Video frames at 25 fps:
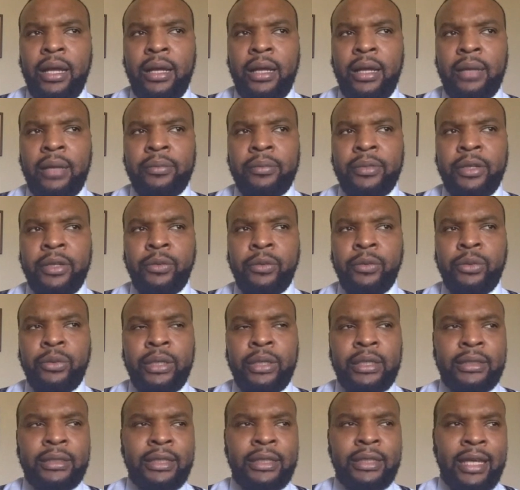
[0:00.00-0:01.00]
there
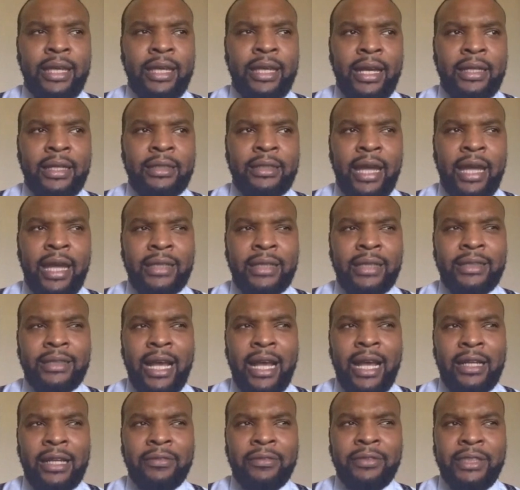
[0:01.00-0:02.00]
was a case actually
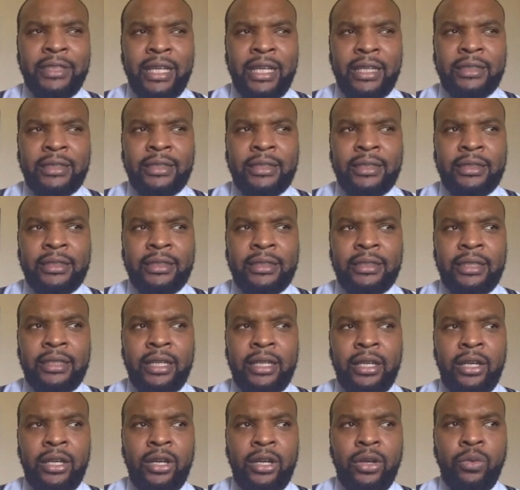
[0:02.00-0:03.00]
out of Texas
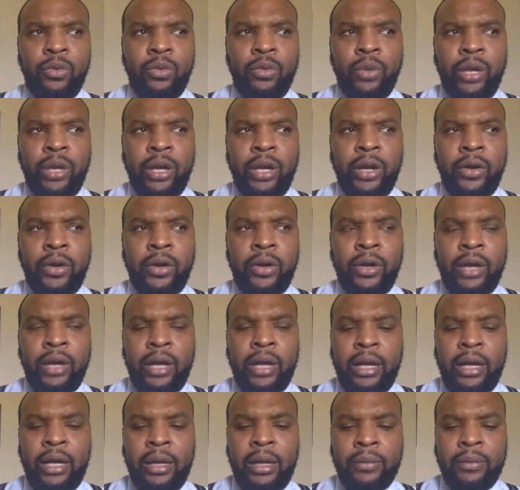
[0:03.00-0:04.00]
where
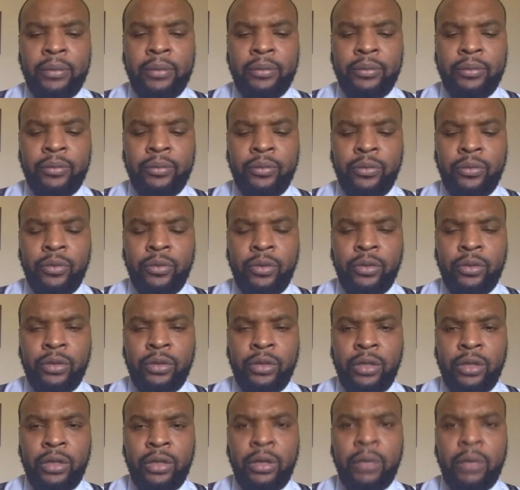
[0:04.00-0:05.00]
a
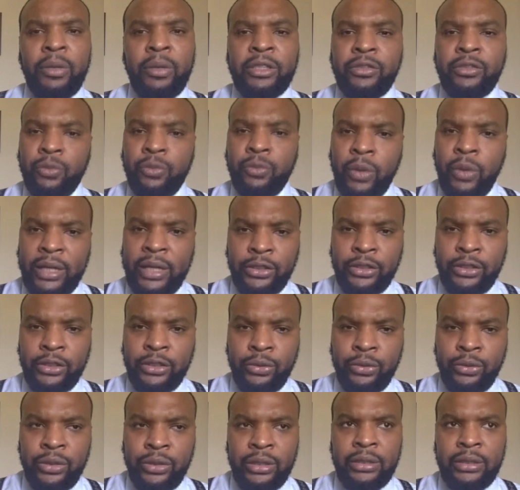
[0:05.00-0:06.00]
bunch of white
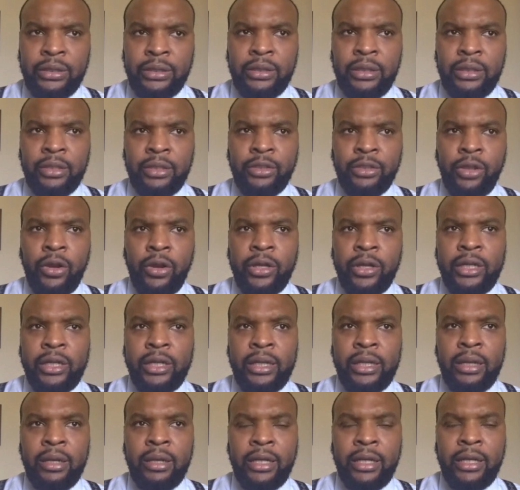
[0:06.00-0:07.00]
students
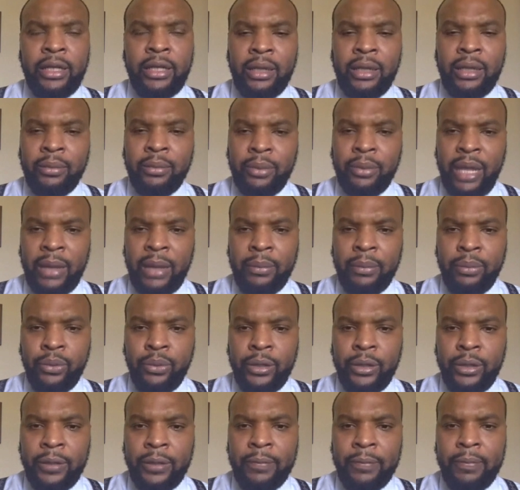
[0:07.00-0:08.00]
targeted a young black
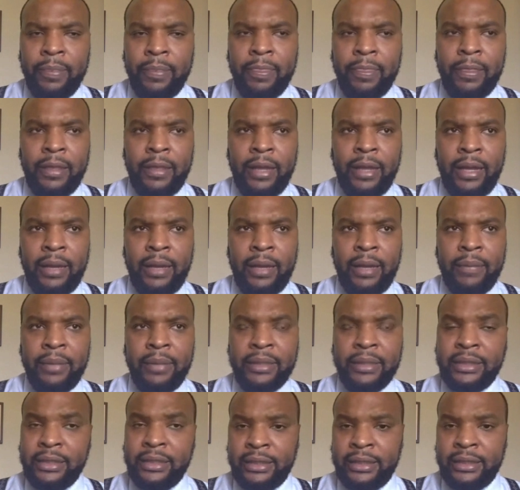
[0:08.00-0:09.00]
boy, a
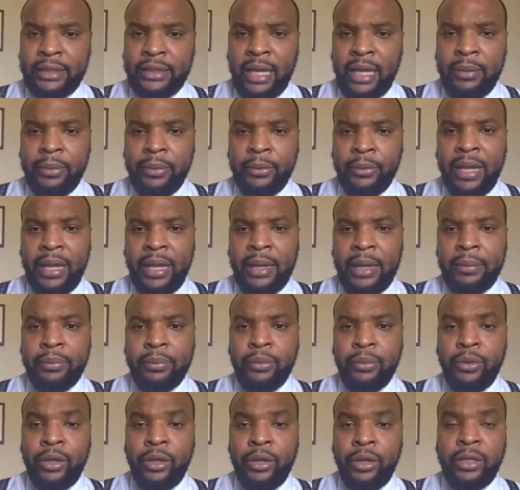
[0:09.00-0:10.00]
mentally disabled black
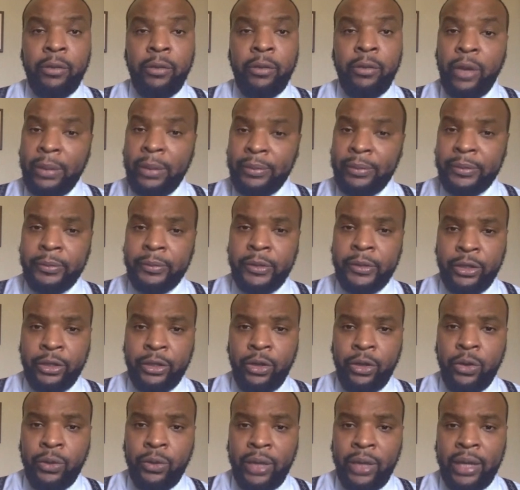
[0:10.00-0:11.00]
boy. They raped him with a
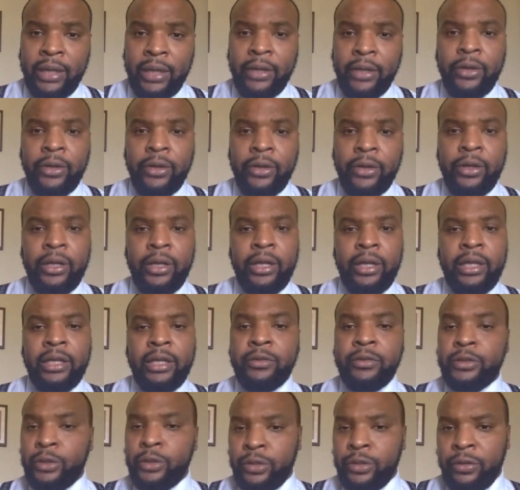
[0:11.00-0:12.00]
coat hanger. He was
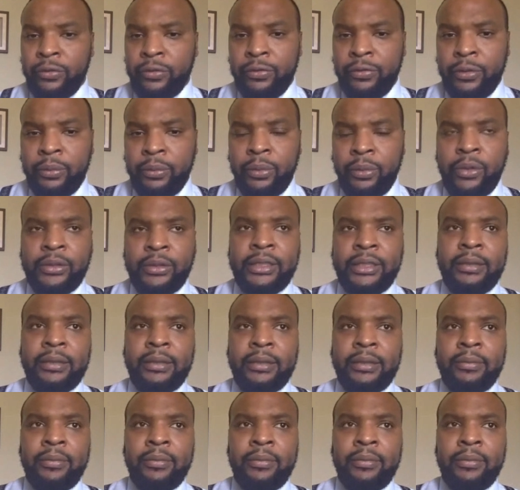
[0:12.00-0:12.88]
on their football team,